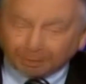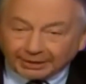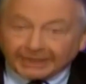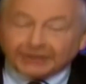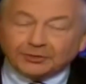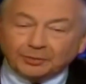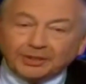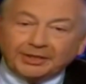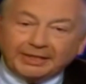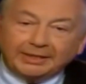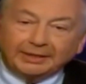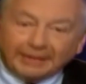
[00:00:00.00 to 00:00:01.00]
pleased with
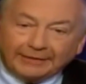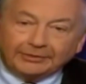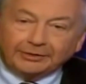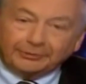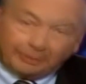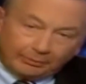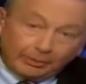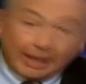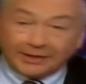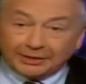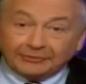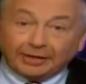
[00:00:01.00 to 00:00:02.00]
the level of
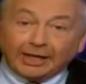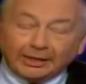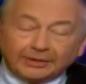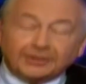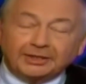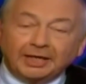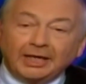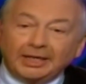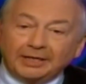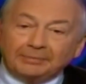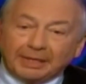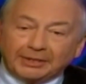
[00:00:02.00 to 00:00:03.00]
rising violence
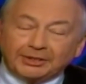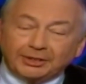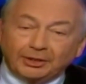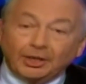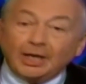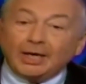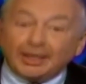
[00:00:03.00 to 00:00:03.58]
in Mexico.